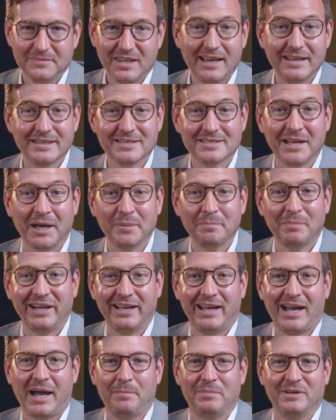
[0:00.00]
It's not by
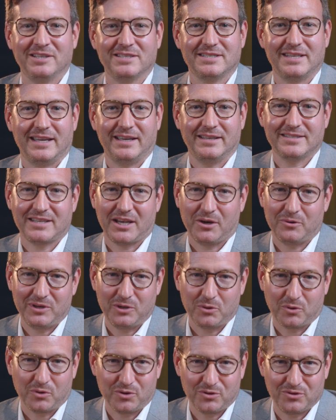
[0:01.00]
happenstance how he
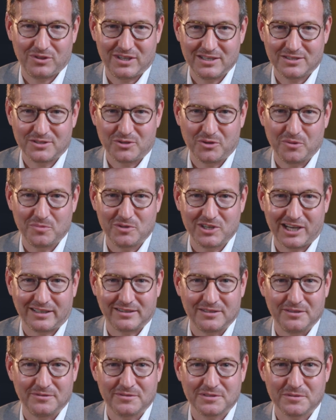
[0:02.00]
ordered these two
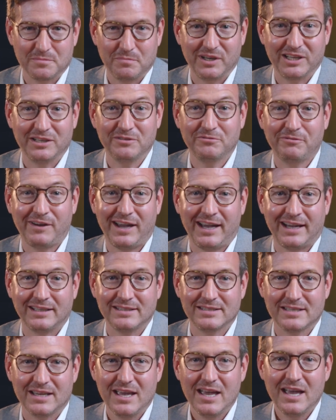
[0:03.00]
objectives, but in
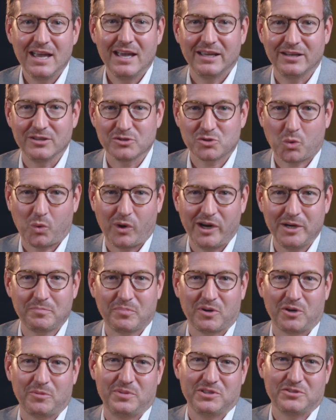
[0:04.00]
fact, it is quite
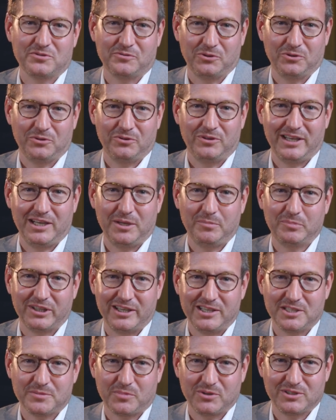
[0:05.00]
purposeful that he
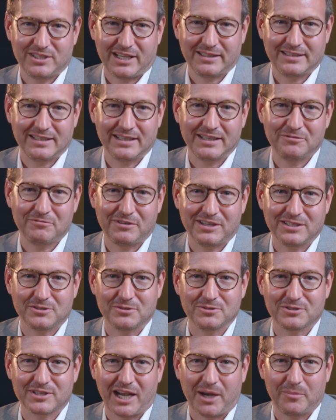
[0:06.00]
placed protecting
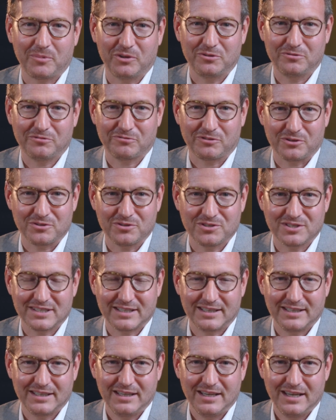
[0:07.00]
investors' capital first.
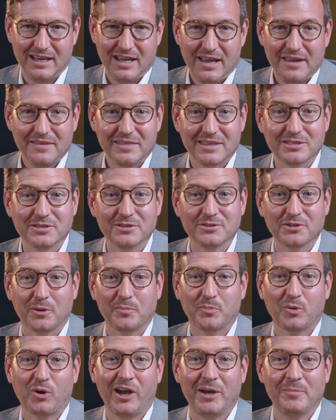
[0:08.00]
This is our
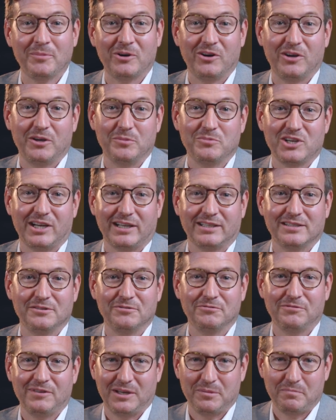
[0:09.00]
primary
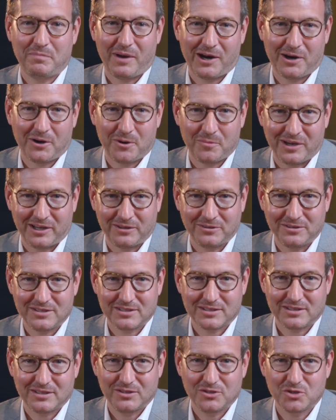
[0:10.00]
objective and
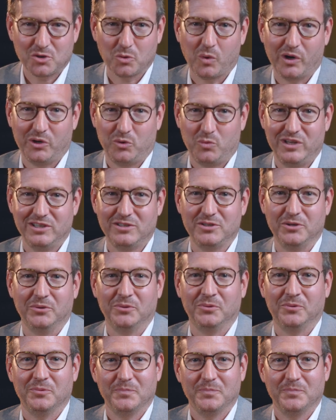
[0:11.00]
paramount to what we do.